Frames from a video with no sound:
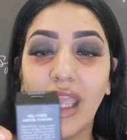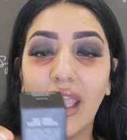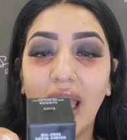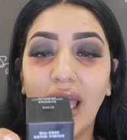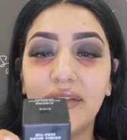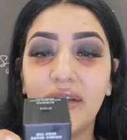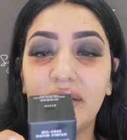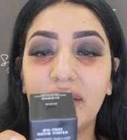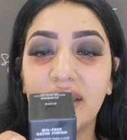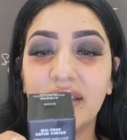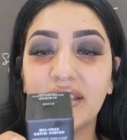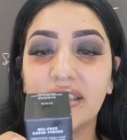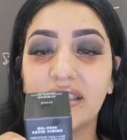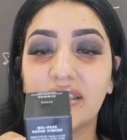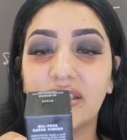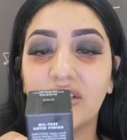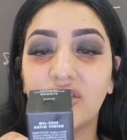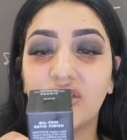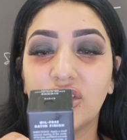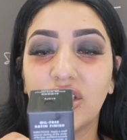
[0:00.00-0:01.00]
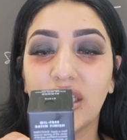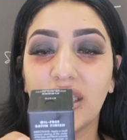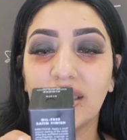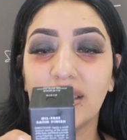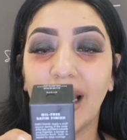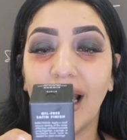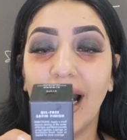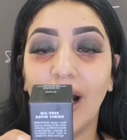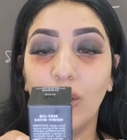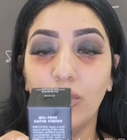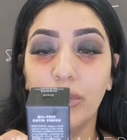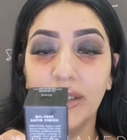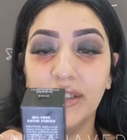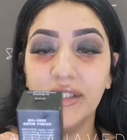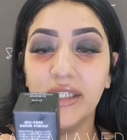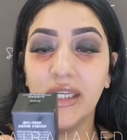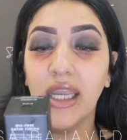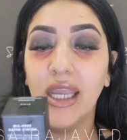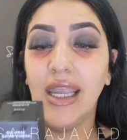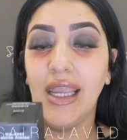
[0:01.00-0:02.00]
and this is shade
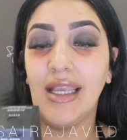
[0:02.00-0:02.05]
Almond.